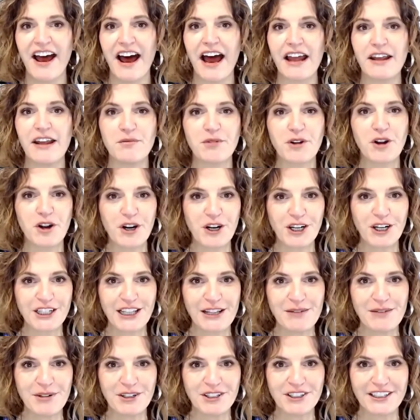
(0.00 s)
I am
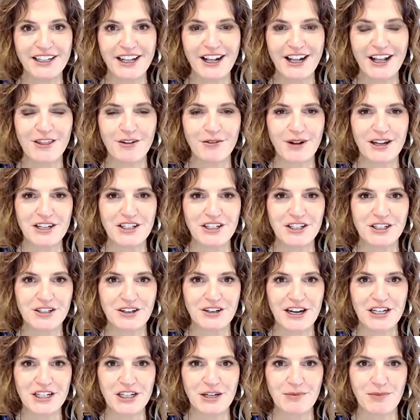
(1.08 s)
currently building the
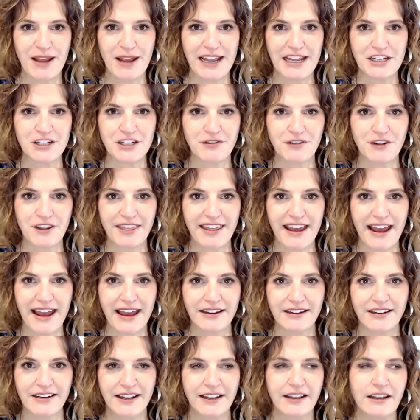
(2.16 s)
registration page for
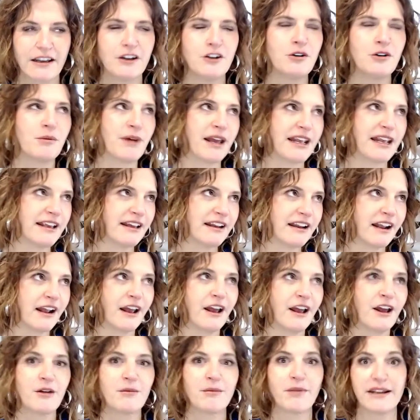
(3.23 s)
that. Who am I kidding?
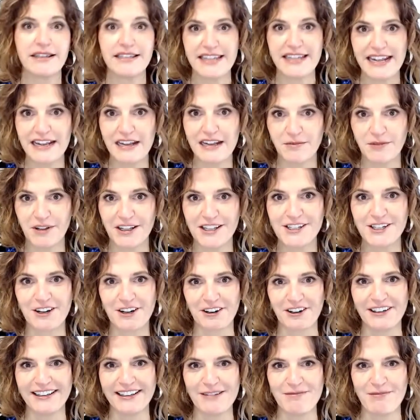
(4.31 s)
My team is
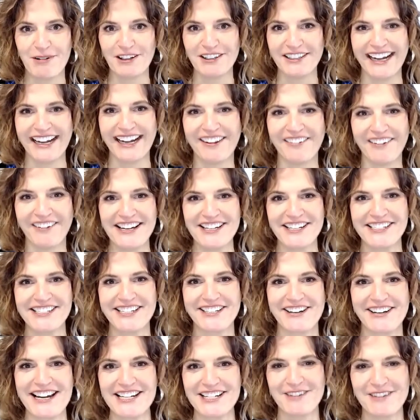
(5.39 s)
currently building the
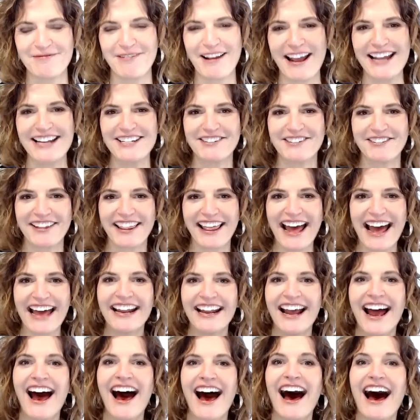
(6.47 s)
registration page for that.